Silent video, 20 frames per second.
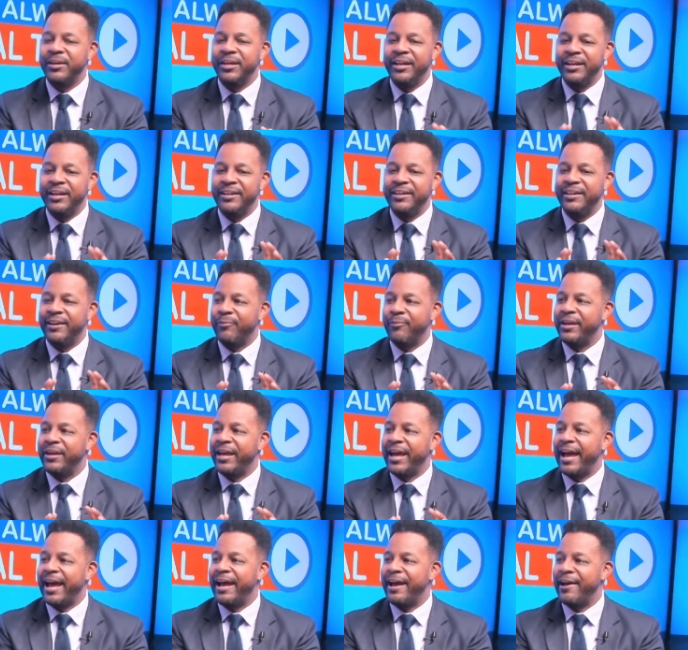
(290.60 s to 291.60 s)
that we
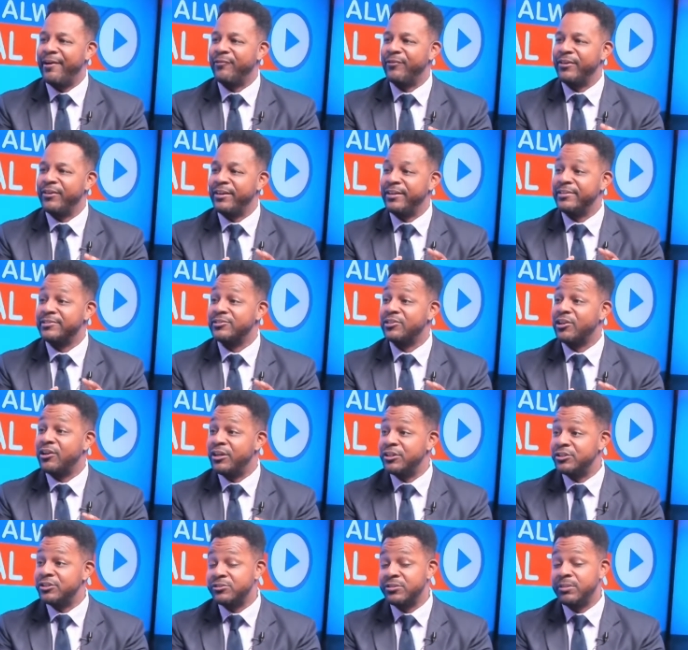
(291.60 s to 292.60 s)
have in this
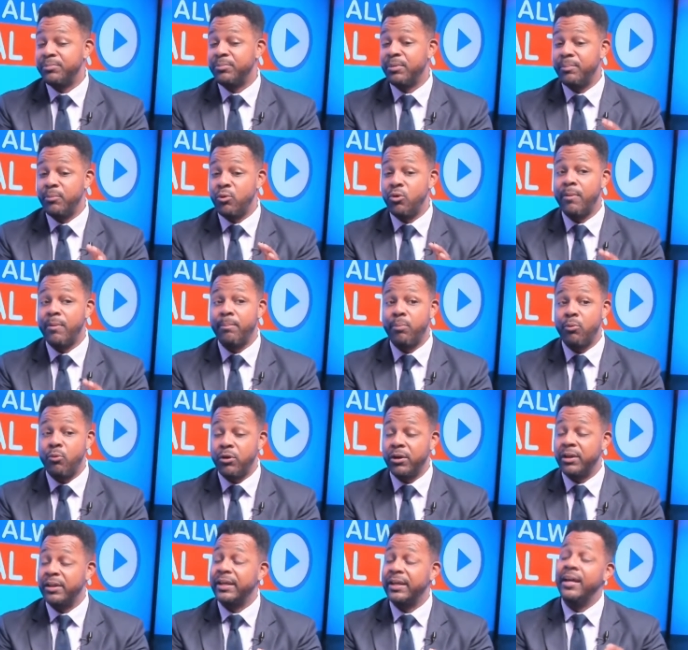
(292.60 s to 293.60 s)
country, but more
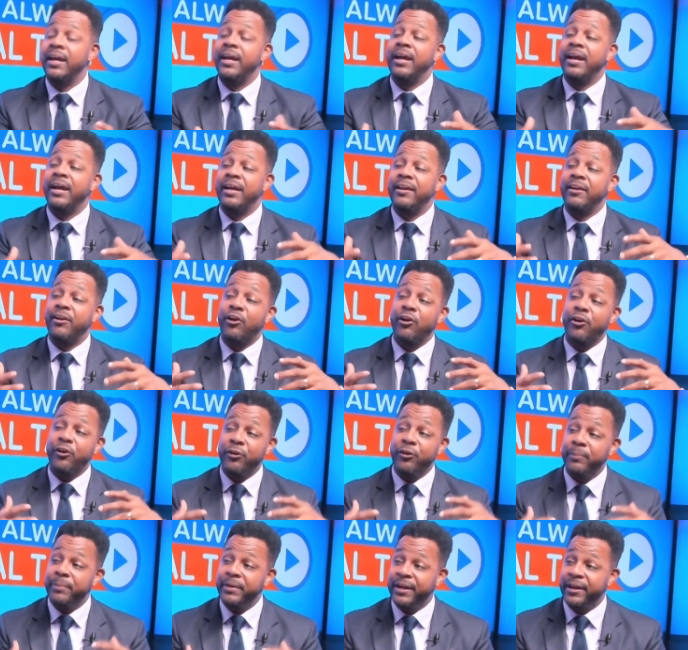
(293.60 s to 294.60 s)
importantly, in the
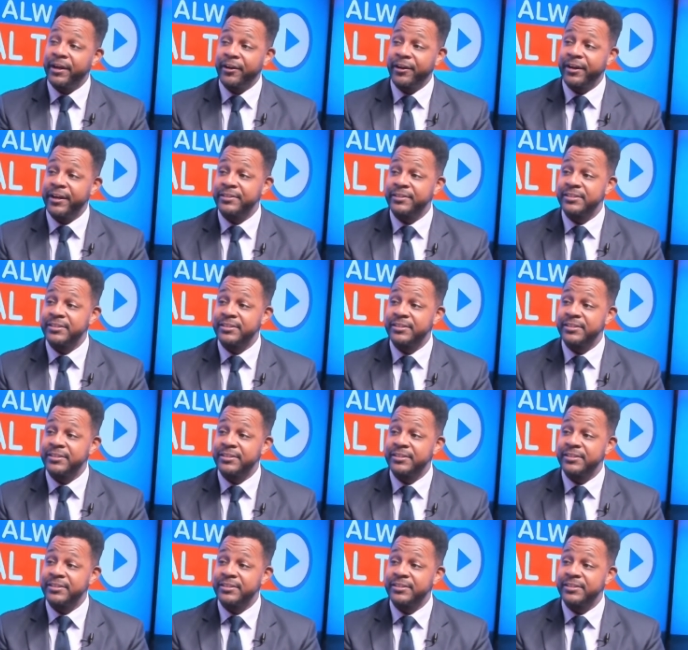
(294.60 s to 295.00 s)
urban areas